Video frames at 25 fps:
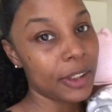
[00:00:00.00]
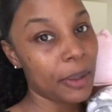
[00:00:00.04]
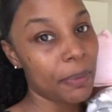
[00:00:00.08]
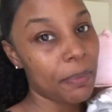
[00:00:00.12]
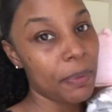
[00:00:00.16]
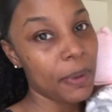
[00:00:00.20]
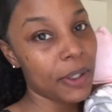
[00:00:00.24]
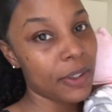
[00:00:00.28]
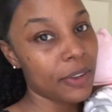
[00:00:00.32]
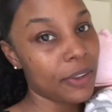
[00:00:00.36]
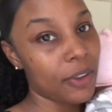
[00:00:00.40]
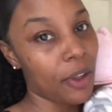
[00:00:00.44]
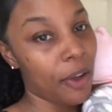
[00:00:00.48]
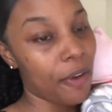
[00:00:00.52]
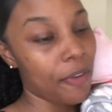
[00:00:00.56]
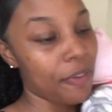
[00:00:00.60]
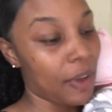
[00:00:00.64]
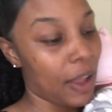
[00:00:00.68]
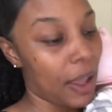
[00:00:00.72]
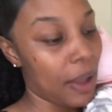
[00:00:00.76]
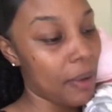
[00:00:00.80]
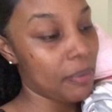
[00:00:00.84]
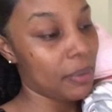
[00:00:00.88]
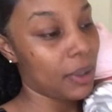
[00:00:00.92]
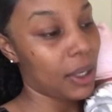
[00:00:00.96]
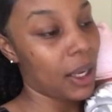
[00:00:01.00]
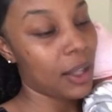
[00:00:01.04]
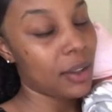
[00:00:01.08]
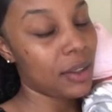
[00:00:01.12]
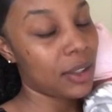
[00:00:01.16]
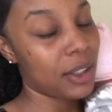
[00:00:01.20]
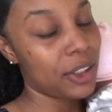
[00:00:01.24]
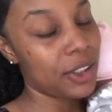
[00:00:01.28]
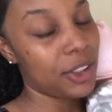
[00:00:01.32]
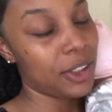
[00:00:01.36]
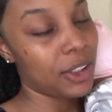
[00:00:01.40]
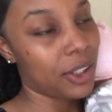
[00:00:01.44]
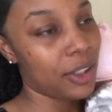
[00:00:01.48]
She pissed off at me. I
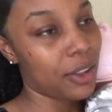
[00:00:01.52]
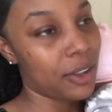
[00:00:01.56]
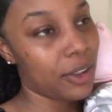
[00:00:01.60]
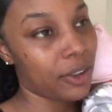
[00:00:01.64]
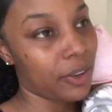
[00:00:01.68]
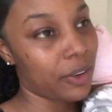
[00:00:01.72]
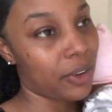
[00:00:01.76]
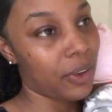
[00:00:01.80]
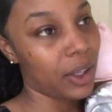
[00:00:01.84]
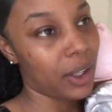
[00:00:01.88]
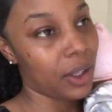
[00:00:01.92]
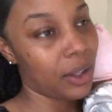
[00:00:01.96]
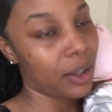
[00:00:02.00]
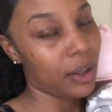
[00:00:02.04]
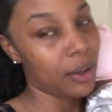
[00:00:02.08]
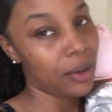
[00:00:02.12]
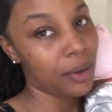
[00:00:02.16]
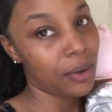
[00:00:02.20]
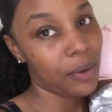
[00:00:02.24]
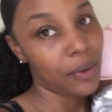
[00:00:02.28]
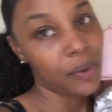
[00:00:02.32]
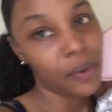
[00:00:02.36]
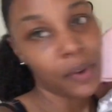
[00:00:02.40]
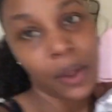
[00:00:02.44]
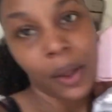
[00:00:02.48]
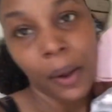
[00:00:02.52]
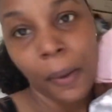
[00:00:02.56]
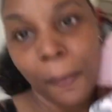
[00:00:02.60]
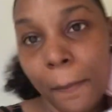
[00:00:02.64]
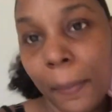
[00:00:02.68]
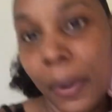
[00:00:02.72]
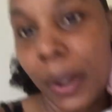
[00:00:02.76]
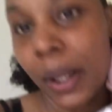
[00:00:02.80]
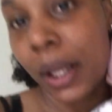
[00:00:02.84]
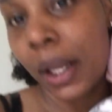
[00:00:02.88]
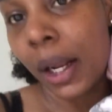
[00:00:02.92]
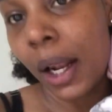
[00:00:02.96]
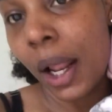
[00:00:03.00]
think she hungry though.
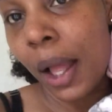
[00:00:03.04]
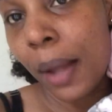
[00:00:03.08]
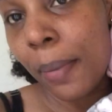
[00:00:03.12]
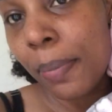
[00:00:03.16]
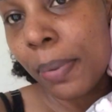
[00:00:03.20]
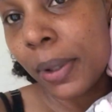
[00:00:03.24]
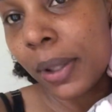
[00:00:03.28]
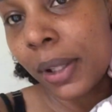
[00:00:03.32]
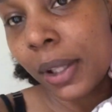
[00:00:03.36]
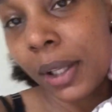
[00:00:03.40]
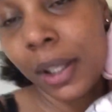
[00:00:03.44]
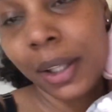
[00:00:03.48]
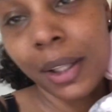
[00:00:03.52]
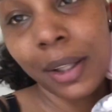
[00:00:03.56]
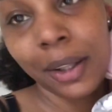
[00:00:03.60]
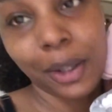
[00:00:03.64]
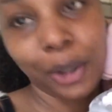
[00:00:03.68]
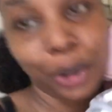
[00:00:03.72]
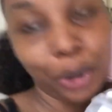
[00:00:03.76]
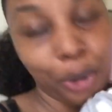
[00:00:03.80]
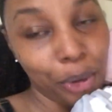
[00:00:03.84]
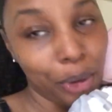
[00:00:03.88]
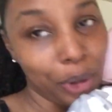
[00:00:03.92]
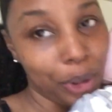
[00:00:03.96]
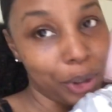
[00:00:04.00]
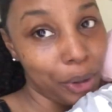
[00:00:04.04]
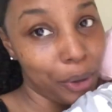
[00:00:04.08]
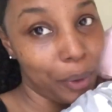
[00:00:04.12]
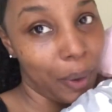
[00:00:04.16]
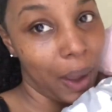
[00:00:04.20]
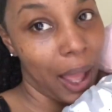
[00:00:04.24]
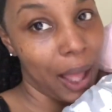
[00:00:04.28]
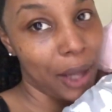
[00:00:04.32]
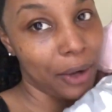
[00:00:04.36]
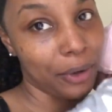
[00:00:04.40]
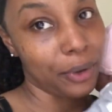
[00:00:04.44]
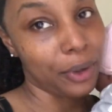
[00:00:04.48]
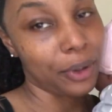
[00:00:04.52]
But I put the little
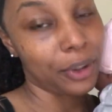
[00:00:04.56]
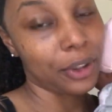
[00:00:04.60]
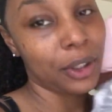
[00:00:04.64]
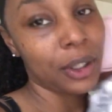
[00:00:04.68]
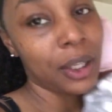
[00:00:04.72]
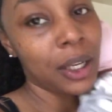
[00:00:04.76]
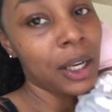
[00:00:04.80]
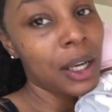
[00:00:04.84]
hat on her.